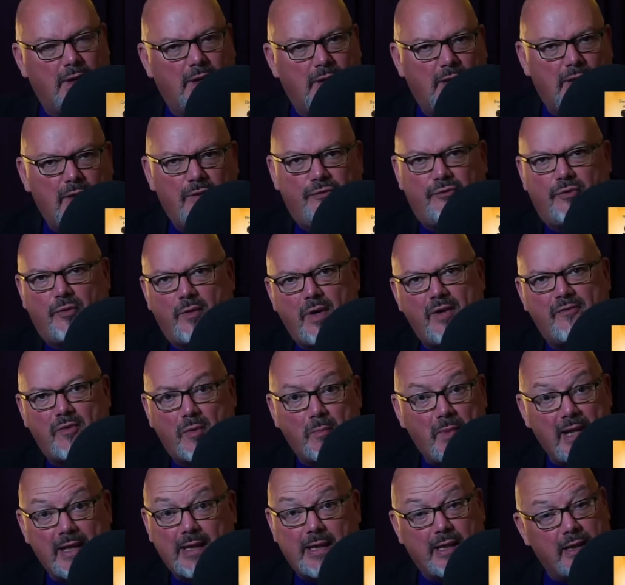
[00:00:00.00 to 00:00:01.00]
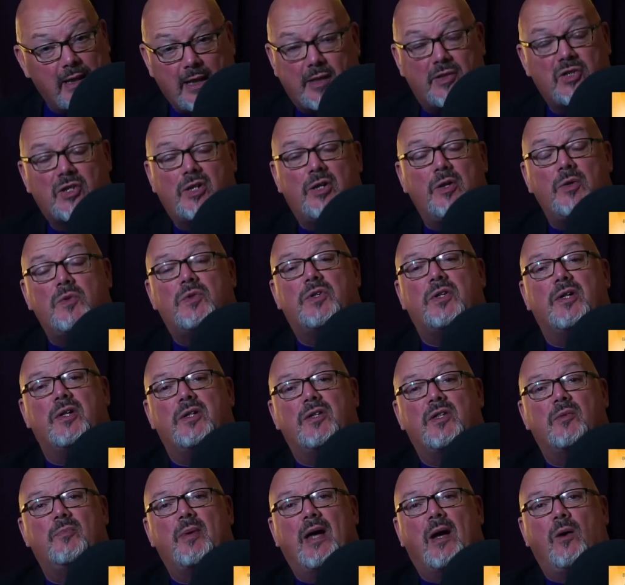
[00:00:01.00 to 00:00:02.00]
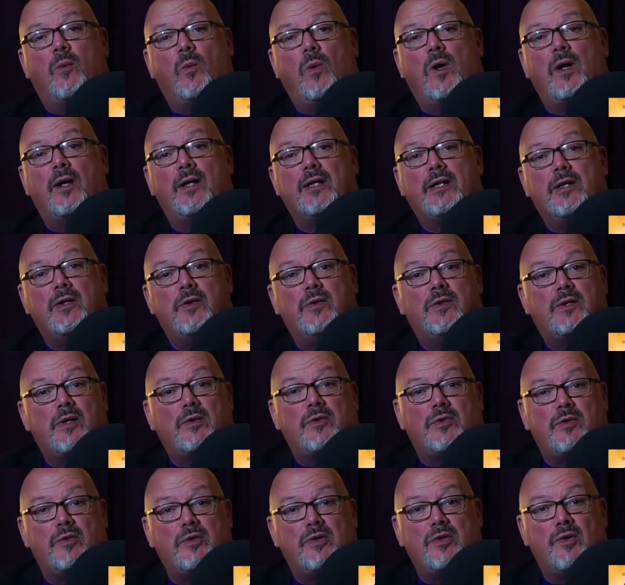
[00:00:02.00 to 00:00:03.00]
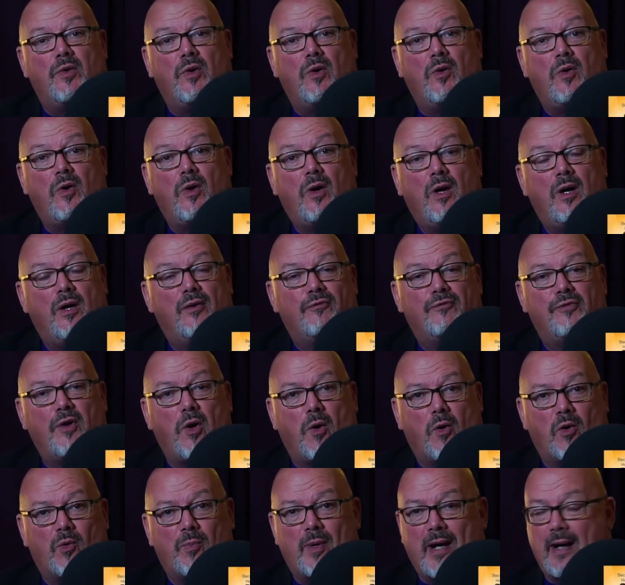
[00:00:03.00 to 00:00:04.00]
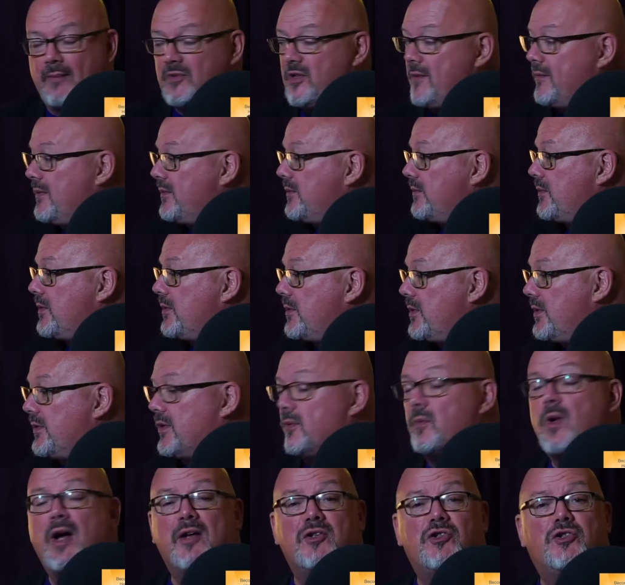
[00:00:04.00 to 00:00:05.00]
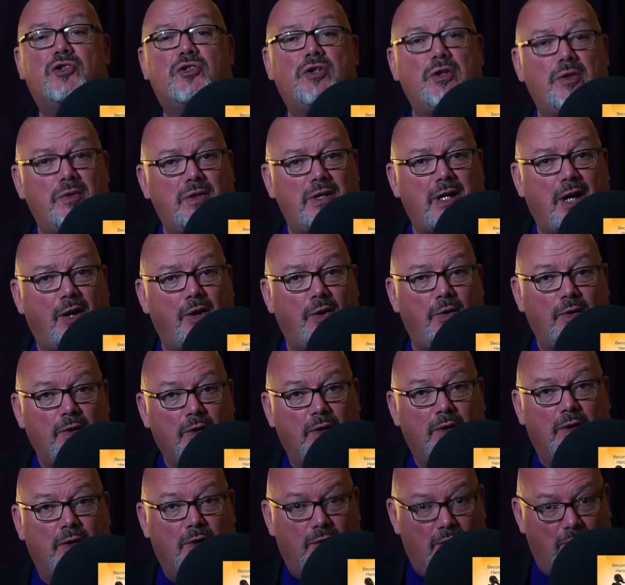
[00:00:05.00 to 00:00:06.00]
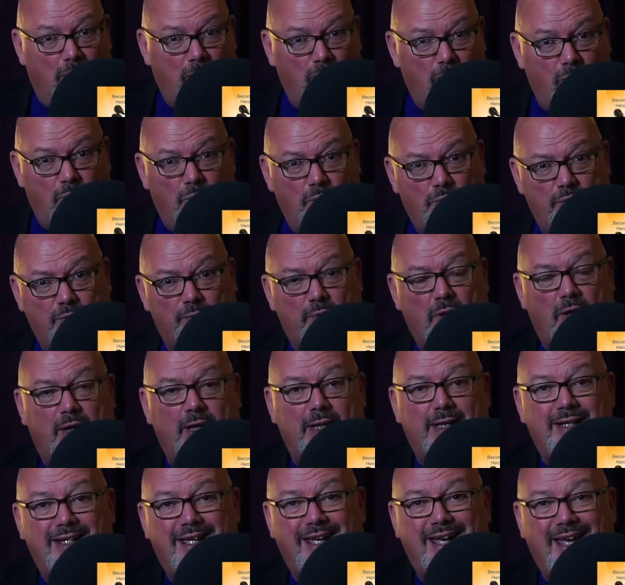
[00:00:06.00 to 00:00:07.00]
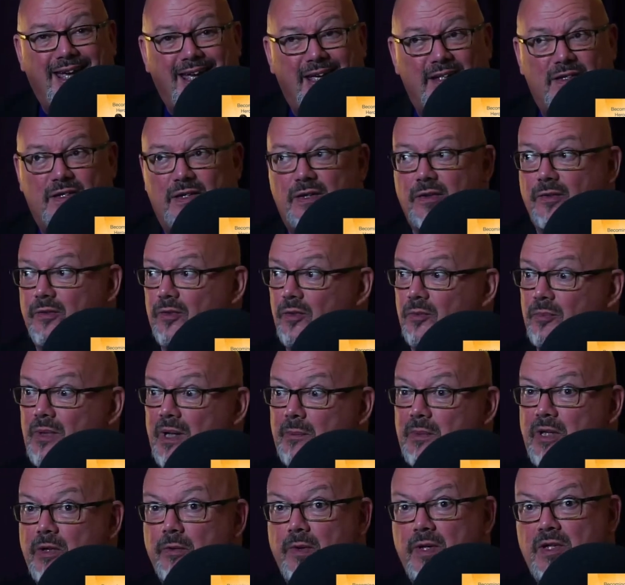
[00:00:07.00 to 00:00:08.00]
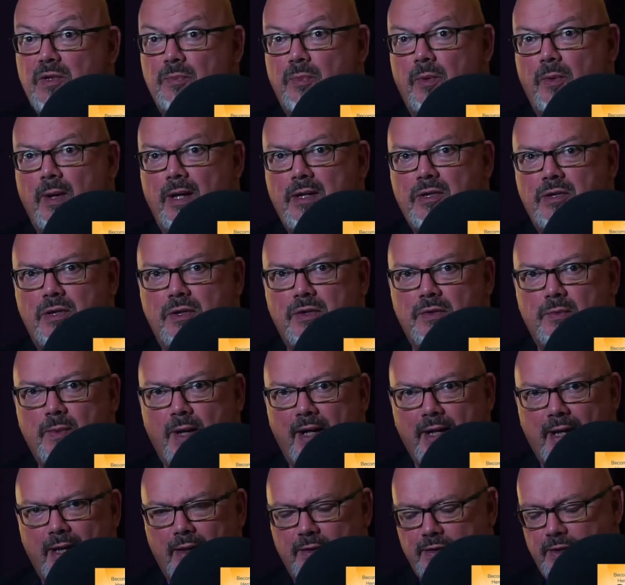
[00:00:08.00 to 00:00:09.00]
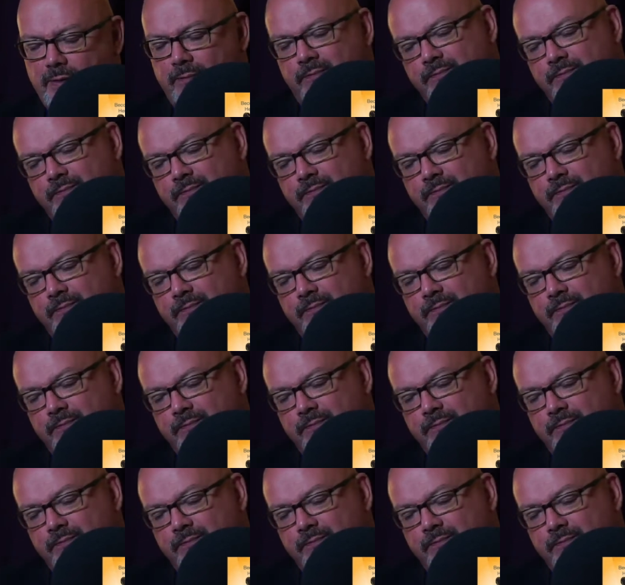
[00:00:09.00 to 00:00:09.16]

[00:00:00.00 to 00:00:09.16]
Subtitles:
Are you forever making excuses about why you don't do your vlog? Perhaps you haven't got the right studio or the right kit, or maybe your inspiration's run out.